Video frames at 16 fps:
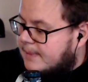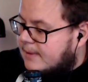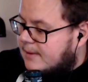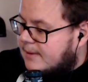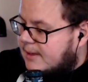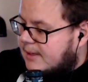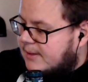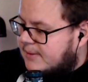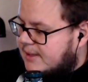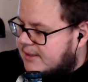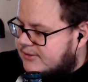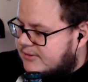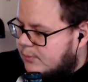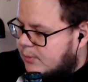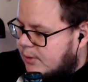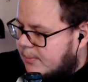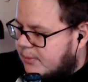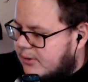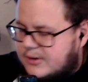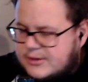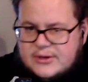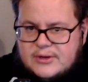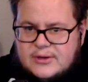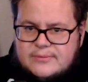Then that's one part,
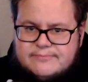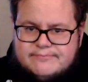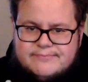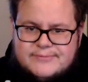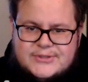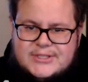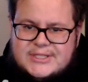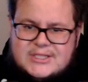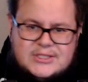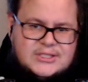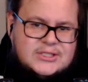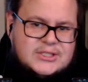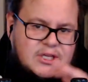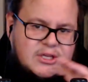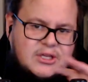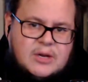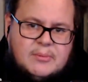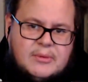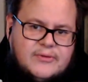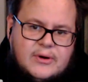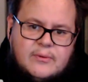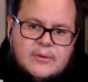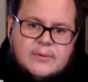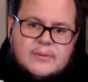you know. So this is not going to be for
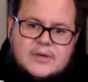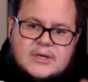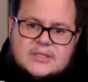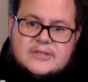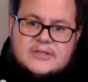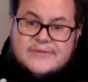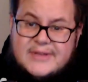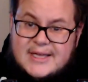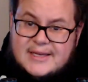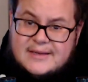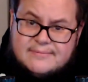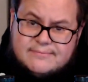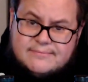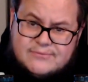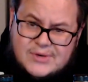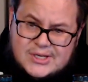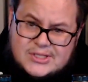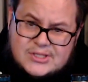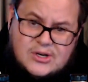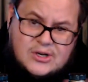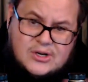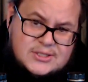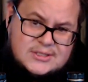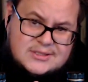everyone because of what it
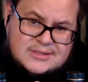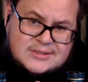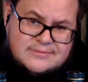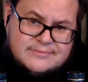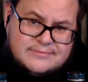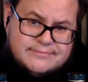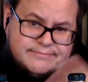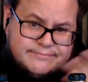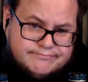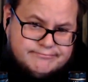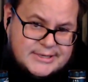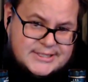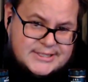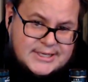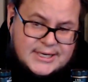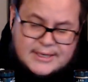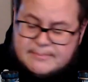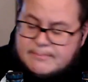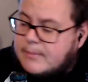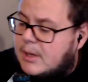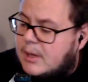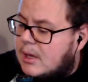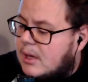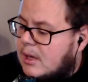costs, basically.
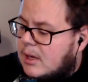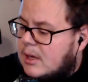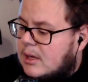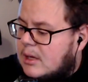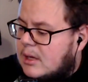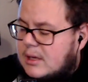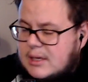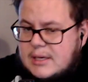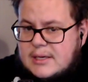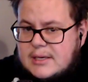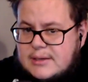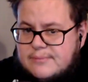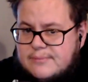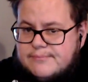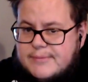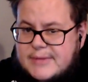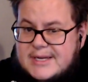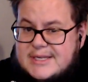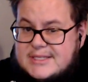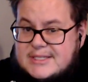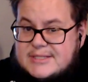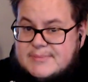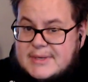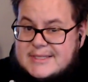It is
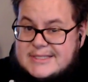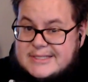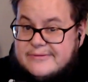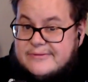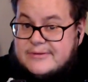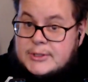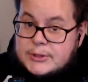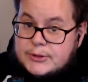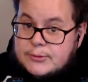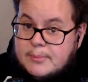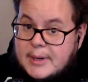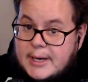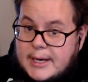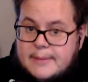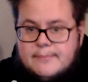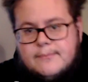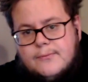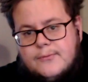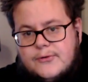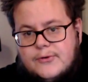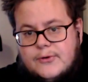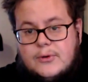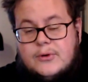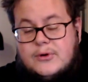expensive to buy,
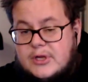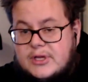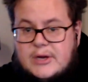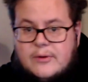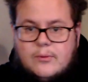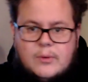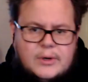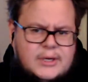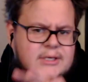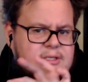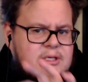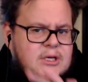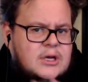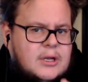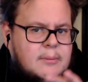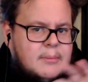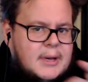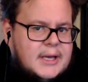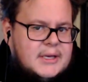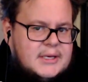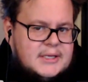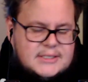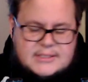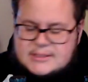so not everyone is going to buy
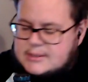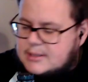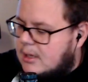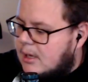these.